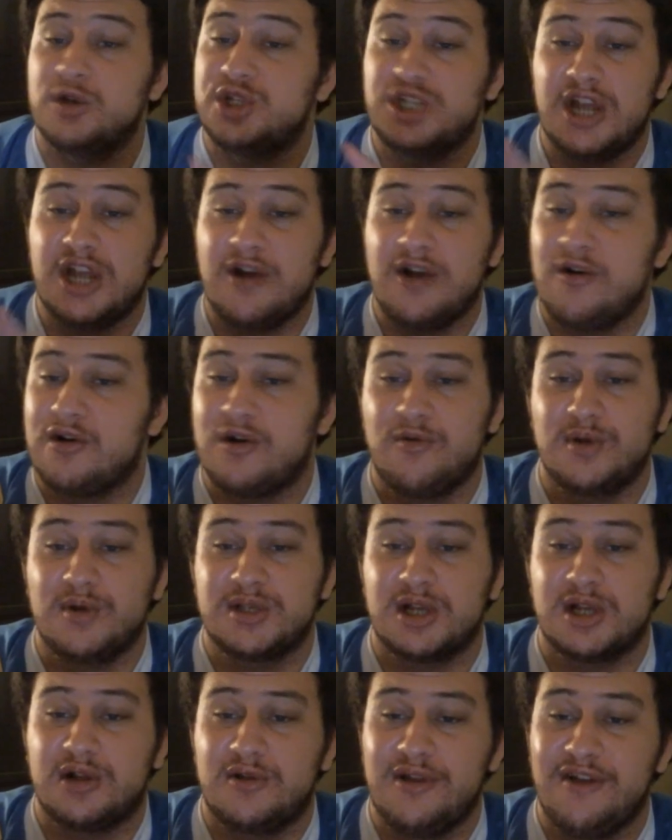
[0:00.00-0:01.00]
Jericho was
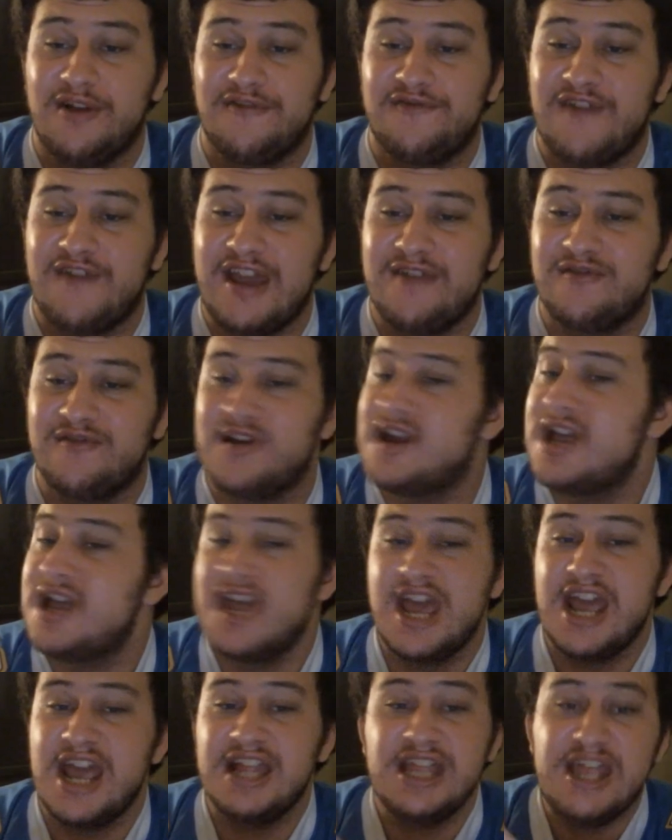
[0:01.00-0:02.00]
a clear favorite,
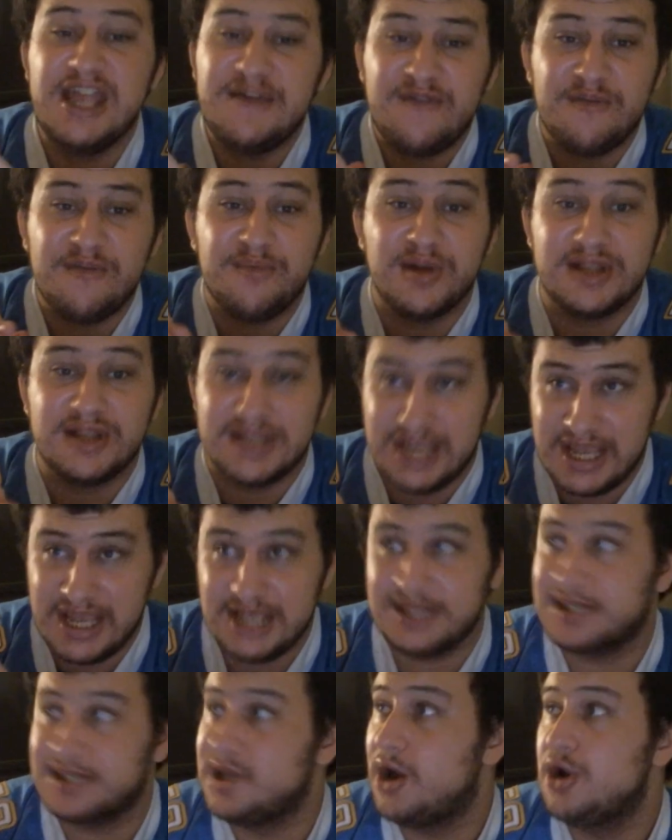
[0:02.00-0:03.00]
and even
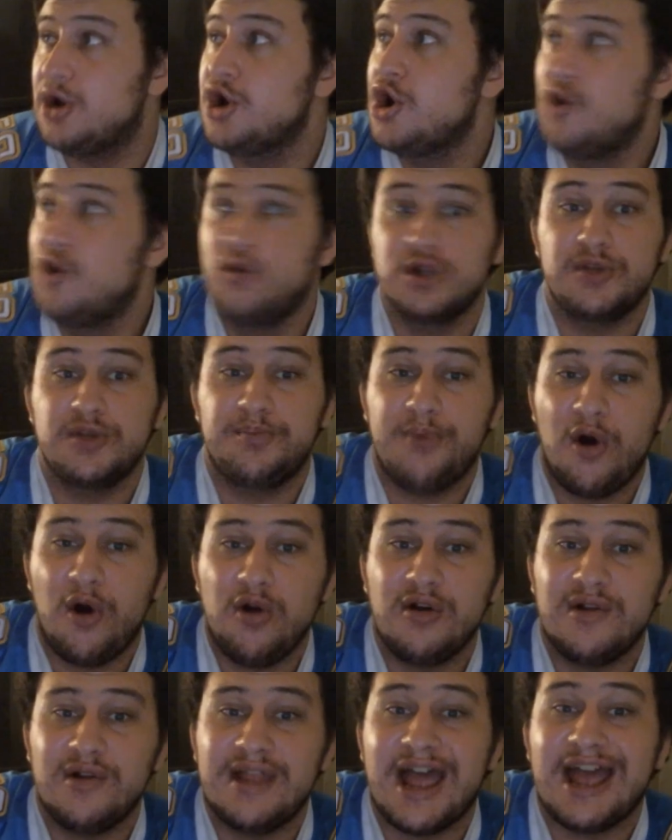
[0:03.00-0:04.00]
Batista, who was a
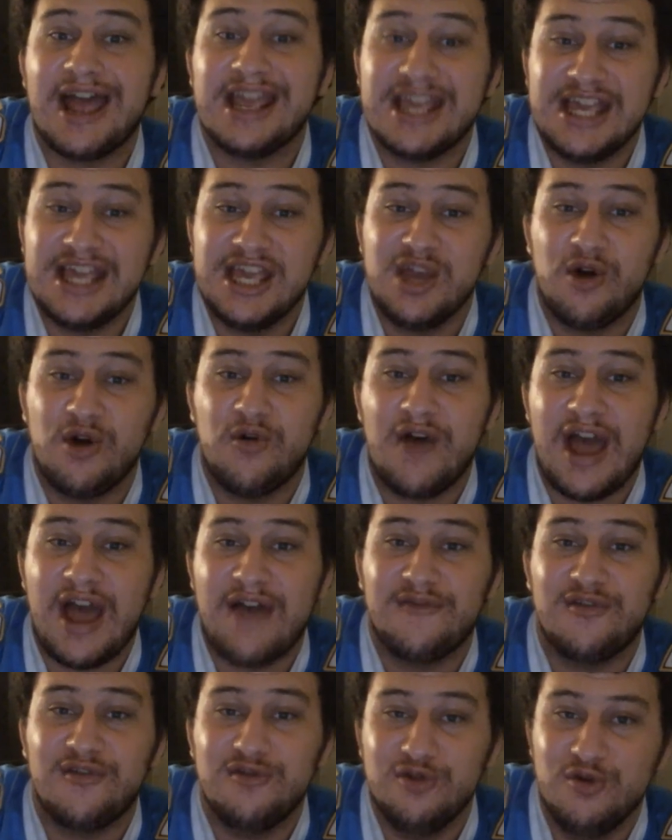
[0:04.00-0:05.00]
part of that heel
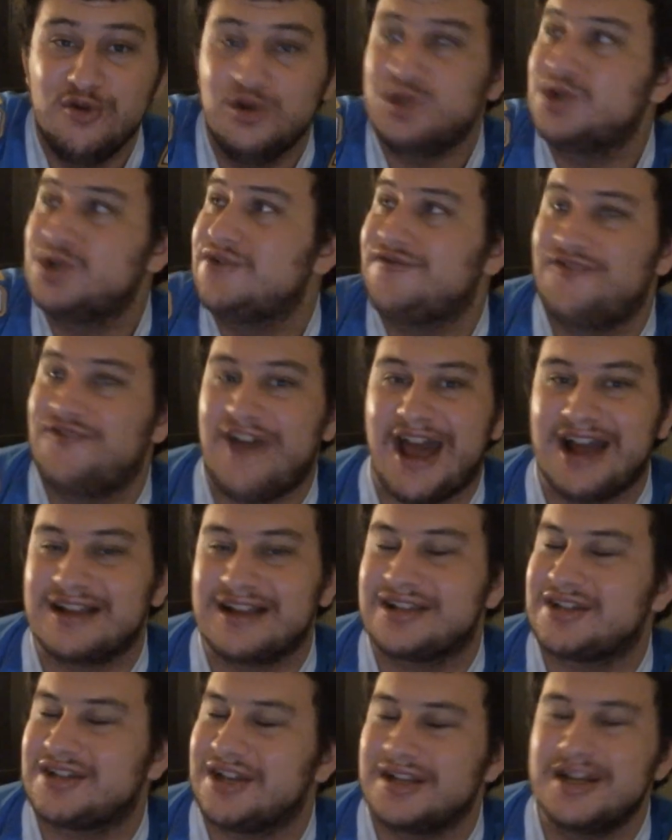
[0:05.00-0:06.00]
evolution
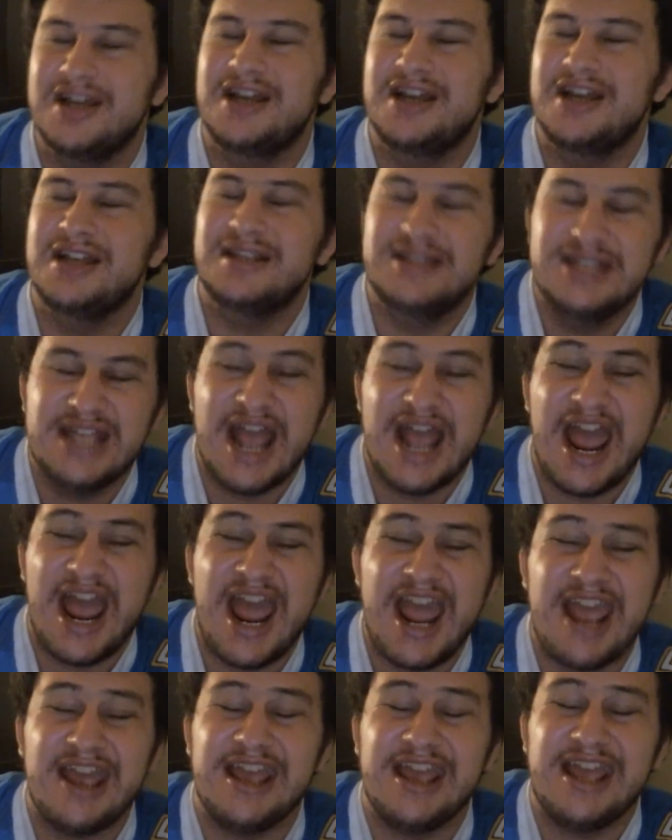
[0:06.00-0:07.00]
faction,
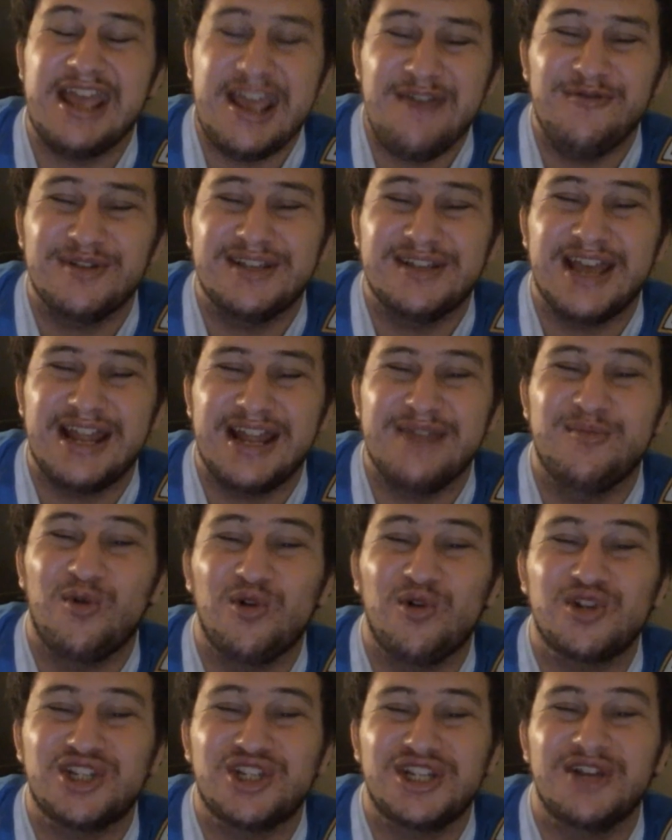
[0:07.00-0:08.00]
he was getting
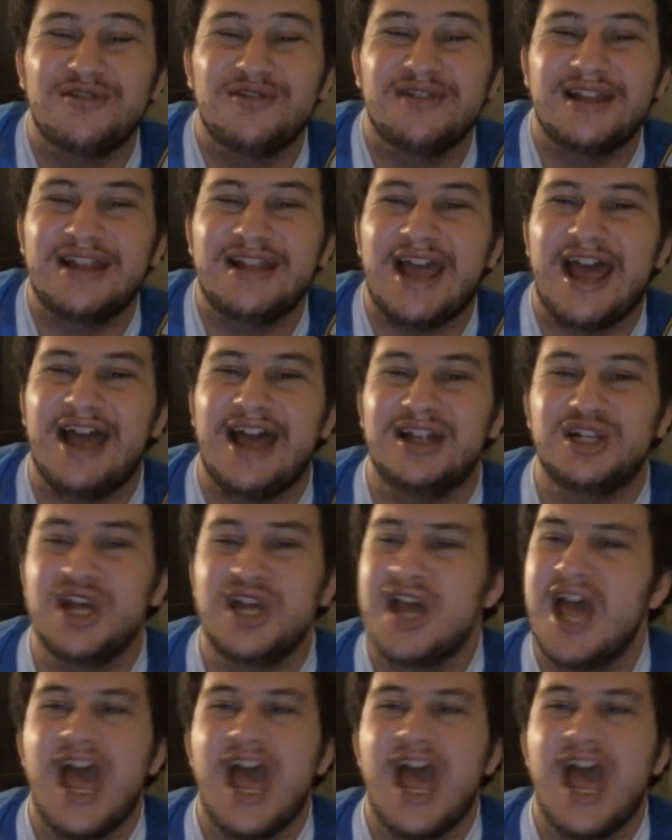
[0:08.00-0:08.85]
more cheered than Edge.